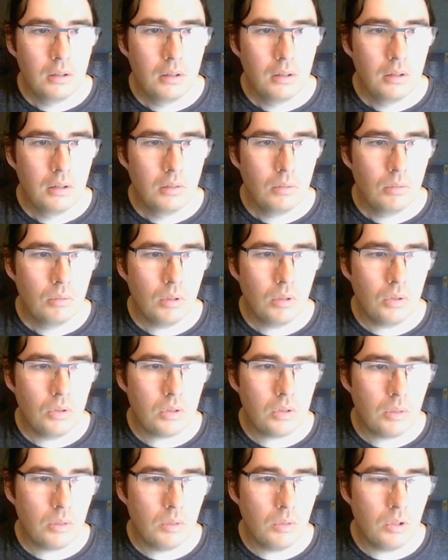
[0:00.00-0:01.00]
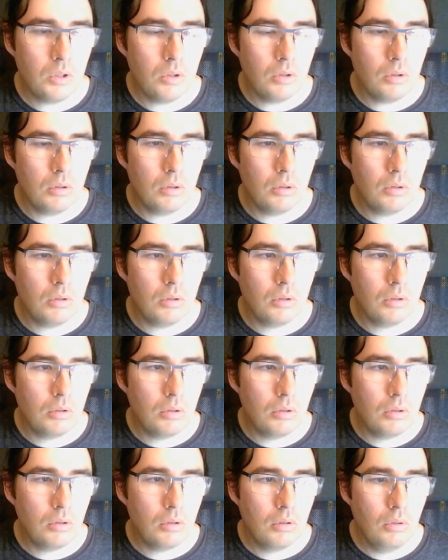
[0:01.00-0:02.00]
What else can we do?
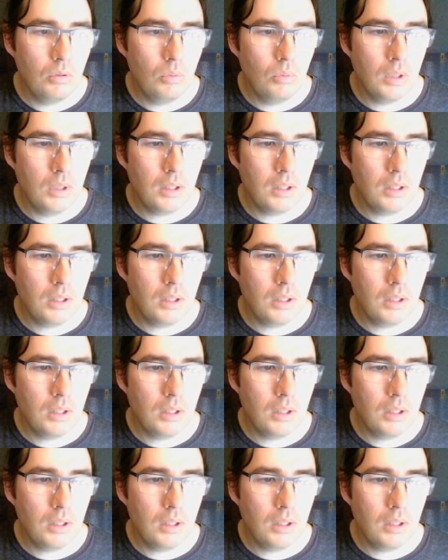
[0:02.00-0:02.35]
We can.